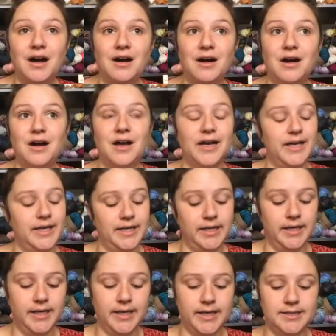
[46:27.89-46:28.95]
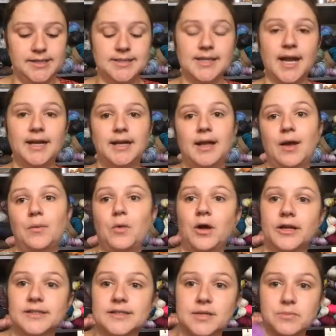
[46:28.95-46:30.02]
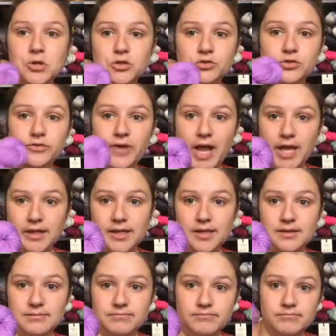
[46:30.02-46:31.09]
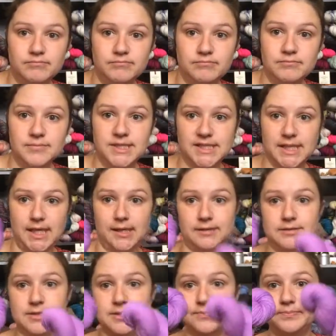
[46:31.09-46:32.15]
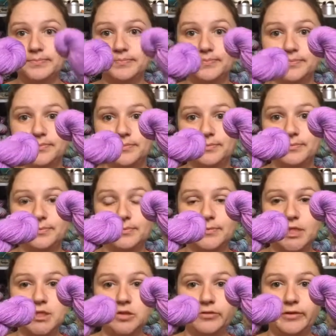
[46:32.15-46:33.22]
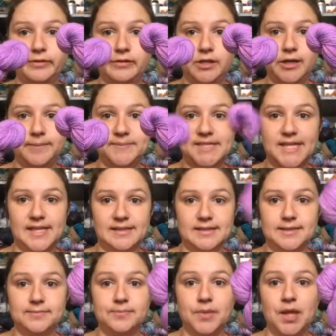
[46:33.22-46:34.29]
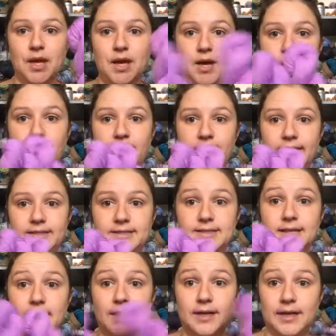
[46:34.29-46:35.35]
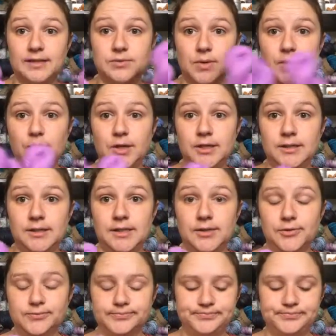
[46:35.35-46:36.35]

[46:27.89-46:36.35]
I had decided I wanted some ultraviolet skeins. These are 50-gram skeins. And I decided that's what I wanted to do.